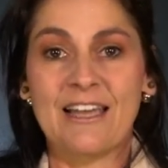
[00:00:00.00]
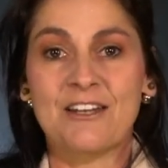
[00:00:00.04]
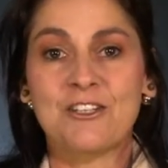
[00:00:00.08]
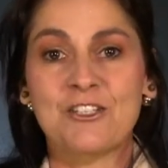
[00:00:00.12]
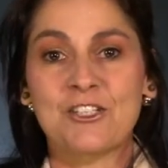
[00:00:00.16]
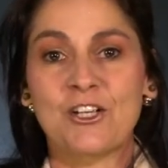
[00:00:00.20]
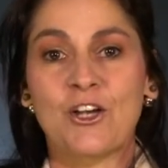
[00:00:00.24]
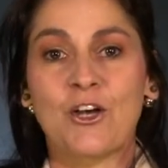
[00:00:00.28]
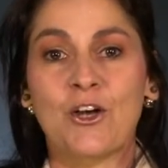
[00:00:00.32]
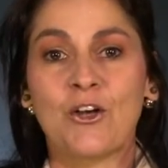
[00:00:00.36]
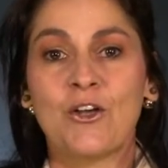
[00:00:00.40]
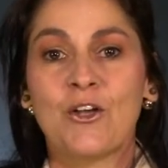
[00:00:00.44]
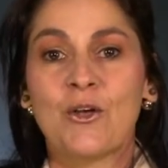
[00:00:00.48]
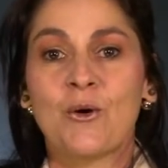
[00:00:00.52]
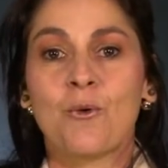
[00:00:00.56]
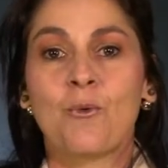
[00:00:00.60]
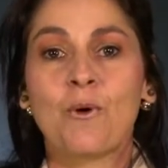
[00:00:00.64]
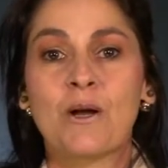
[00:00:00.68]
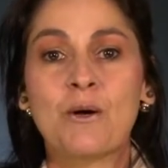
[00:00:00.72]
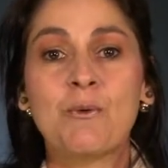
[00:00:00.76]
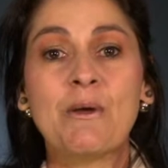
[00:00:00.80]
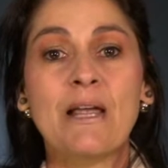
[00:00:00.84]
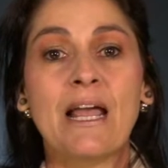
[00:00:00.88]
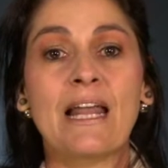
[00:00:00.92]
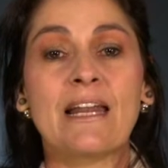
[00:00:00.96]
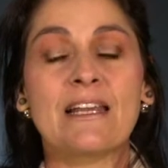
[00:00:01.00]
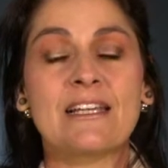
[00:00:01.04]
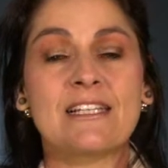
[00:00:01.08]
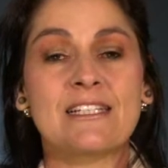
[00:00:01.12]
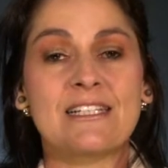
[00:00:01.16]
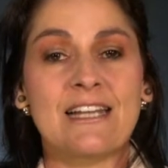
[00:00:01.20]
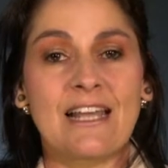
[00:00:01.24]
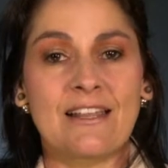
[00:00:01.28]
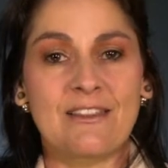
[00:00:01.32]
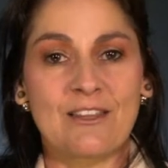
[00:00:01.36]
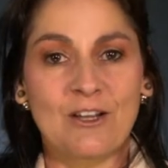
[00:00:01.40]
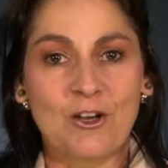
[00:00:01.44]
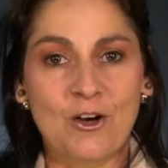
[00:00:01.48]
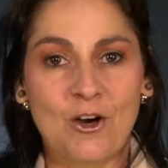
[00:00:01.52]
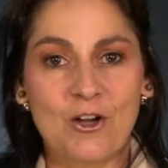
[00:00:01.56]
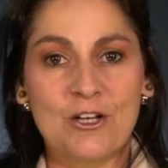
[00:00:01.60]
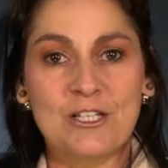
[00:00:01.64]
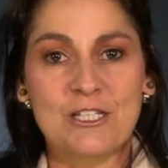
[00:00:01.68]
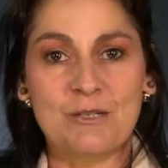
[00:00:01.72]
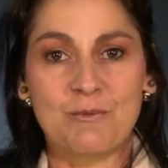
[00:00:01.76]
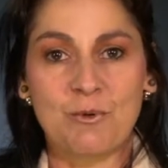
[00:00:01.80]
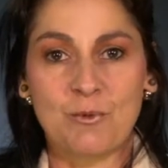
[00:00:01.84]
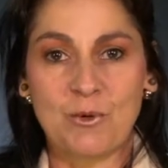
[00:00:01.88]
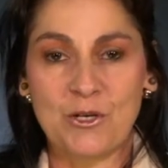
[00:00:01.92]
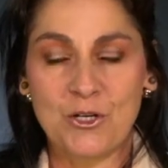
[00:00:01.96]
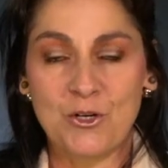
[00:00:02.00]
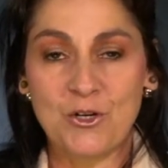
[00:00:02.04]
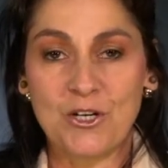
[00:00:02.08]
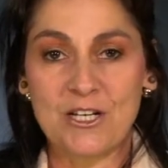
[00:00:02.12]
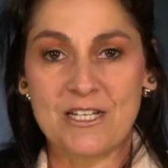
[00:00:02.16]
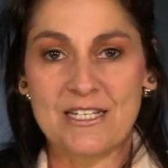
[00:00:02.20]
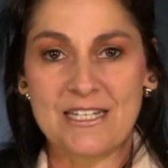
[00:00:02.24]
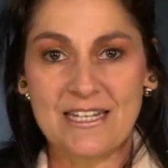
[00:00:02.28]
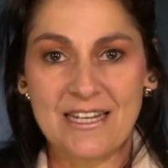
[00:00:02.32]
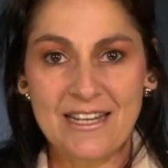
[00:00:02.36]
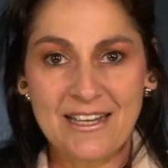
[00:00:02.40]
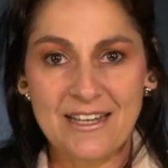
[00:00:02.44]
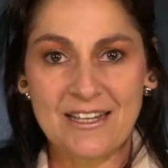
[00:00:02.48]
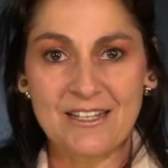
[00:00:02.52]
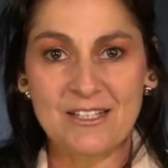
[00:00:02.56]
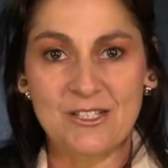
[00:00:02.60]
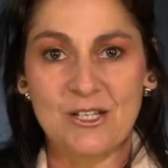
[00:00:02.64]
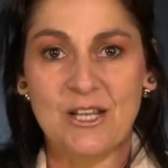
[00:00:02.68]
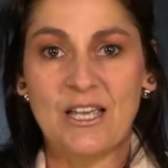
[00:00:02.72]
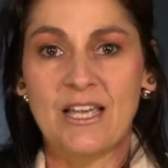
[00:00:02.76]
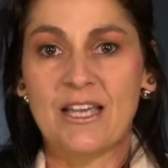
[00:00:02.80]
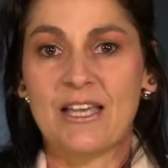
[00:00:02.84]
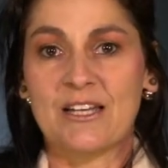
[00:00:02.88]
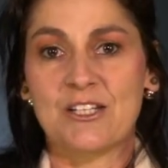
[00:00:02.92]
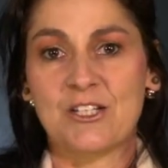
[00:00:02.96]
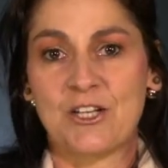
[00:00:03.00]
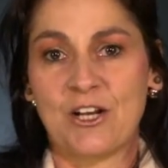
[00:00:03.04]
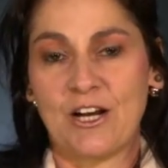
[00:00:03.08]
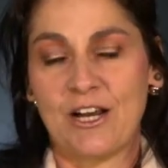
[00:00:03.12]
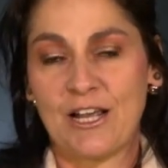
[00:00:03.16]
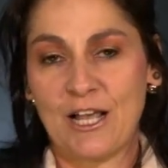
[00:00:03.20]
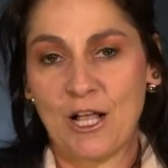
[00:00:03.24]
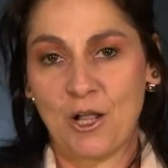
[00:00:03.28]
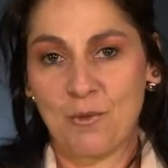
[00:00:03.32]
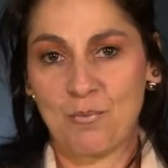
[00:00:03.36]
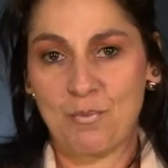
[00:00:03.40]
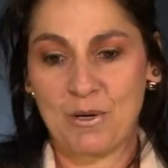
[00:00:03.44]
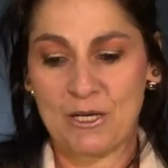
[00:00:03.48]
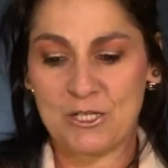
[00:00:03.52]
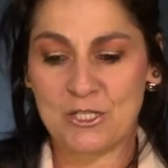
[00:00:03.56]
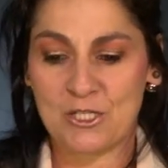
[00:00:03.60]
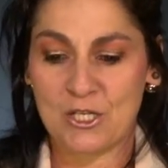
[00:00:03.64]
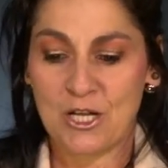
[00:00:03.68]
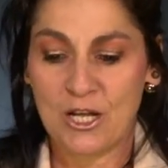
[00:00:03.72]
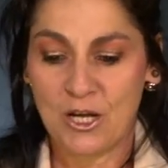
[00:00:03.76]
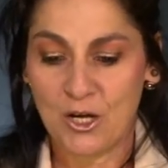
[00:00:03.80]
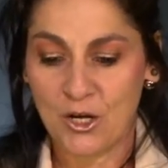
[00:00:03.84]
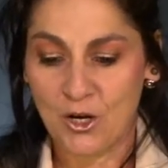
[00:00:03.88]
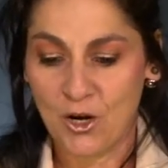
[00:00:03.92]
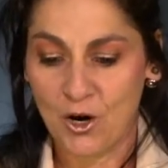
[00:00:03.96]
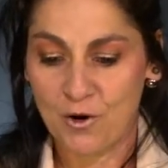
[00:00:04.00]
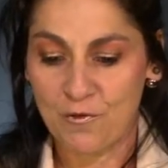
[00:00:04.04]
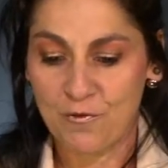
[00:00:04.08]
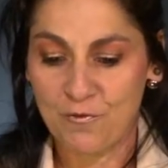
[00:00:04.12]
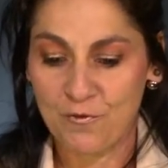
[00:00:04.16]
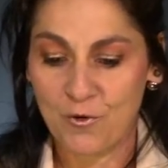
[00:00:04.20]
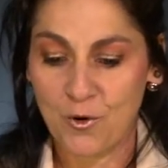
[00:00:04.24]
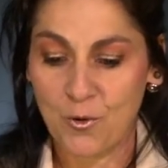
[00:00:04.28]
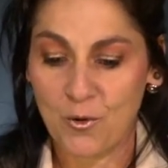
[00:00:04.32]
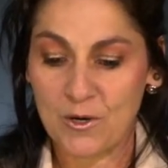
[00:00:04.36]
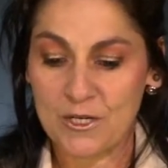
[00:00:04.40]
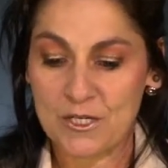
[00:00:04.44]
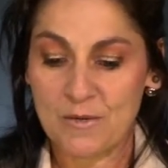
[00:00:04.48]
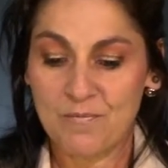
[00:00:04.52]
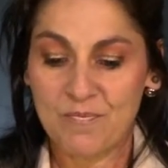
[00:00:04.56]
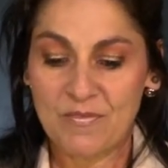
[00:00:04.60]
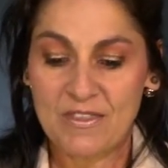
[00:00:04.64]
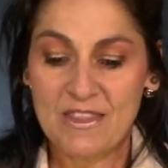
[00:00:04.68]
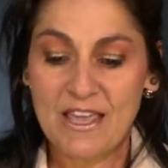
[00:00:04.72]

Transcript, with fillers: And so when we understand the concept of what unity is, it's going to help us go forward.